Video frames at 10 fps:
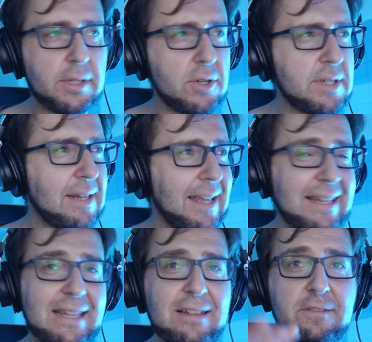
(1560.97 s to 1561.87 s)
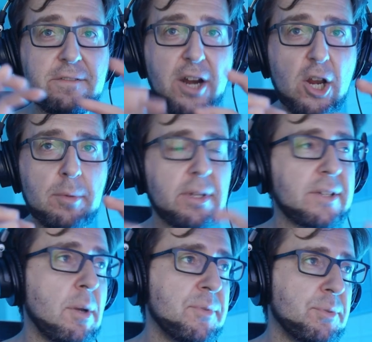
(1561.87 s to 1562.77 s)
There is like a little variable
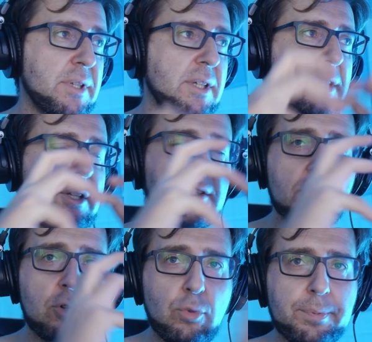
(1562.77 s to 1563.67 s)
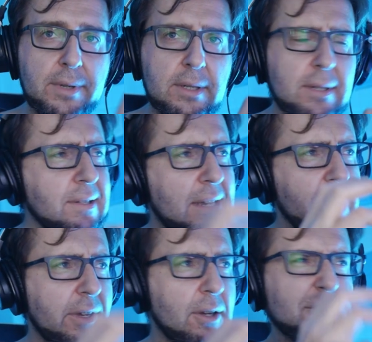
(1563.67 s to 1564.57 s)
that comes with each loop and it kind
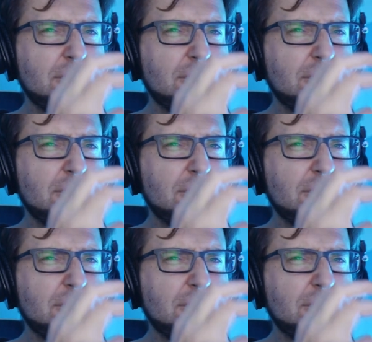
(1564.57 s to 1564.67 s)
of like